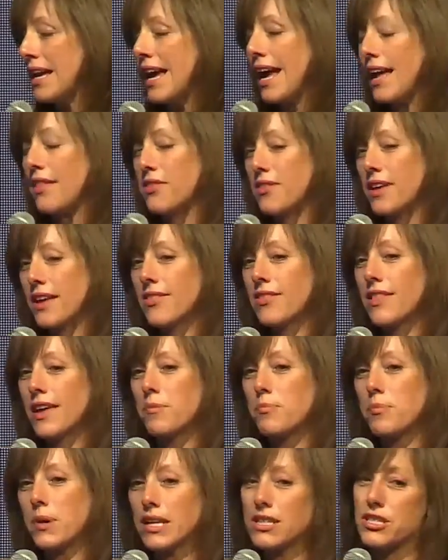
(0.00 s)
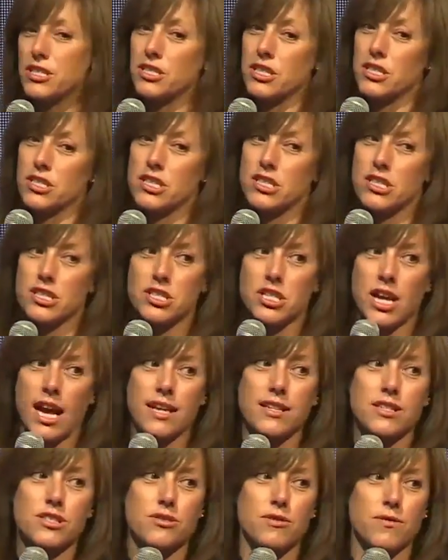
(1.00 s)
And then they pitched it to the
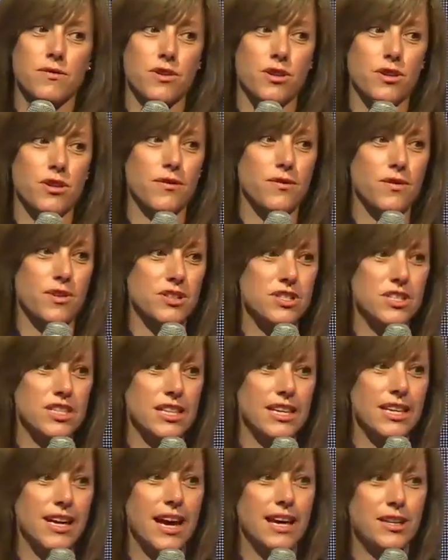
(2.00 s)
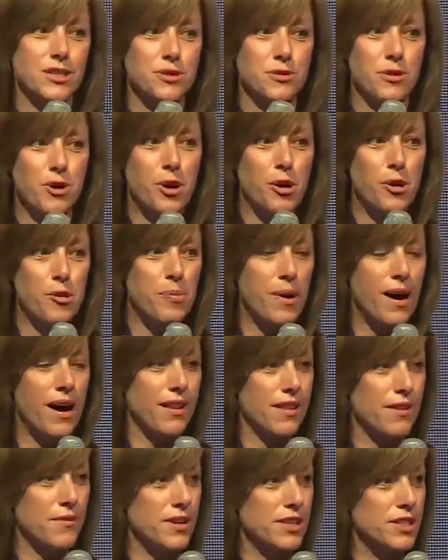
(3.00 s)
Chancellor of the university and to a whole
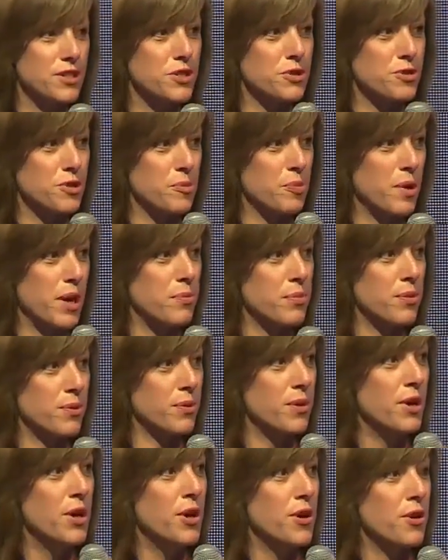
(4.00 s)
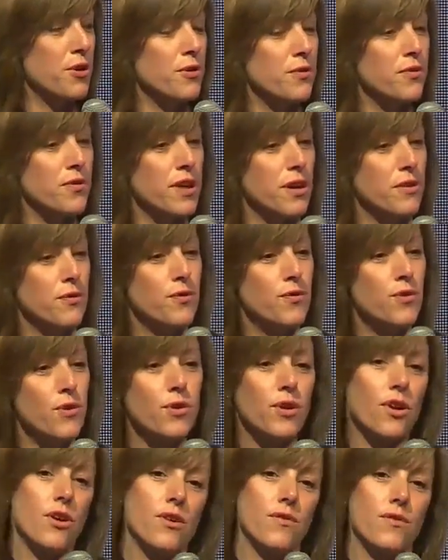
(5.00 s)
pile of industry people who have then
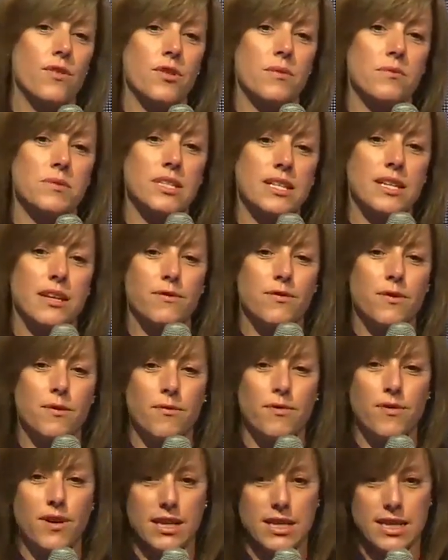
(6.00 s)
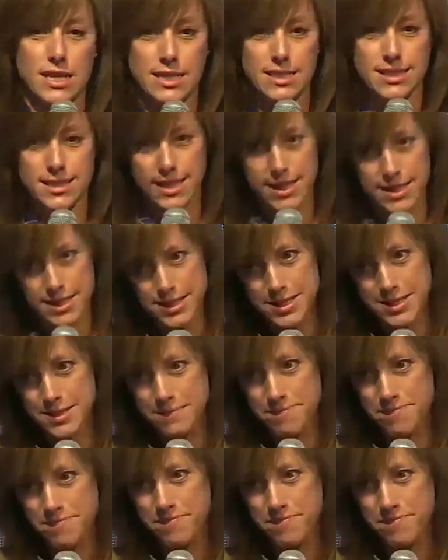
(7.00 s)
fought over them to give them funding since.